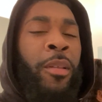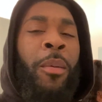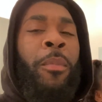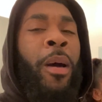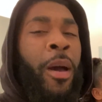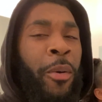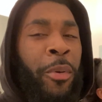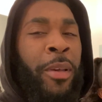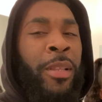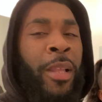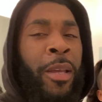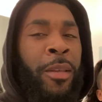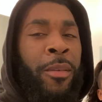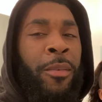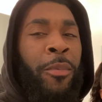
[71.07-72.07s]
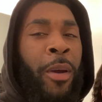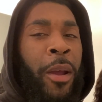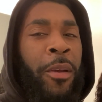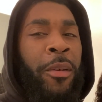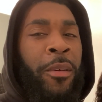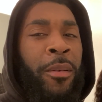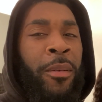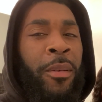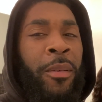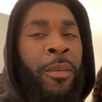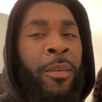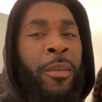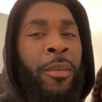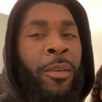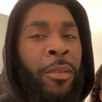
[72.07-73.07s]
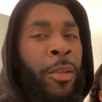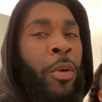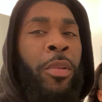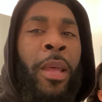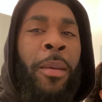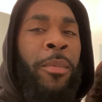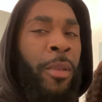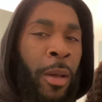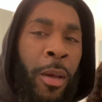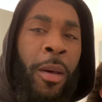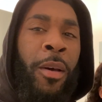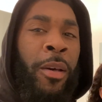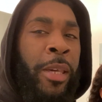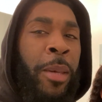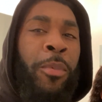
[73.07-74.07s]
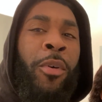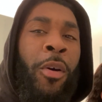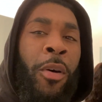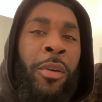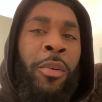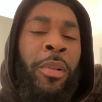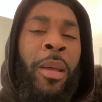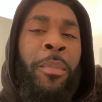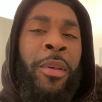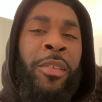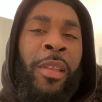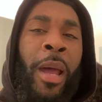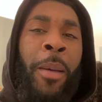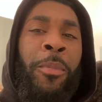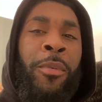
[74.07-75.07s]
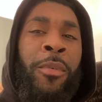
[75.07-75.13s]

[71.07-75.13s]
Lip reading: I'm always late. Right here. Keep going. Don't let me stop you.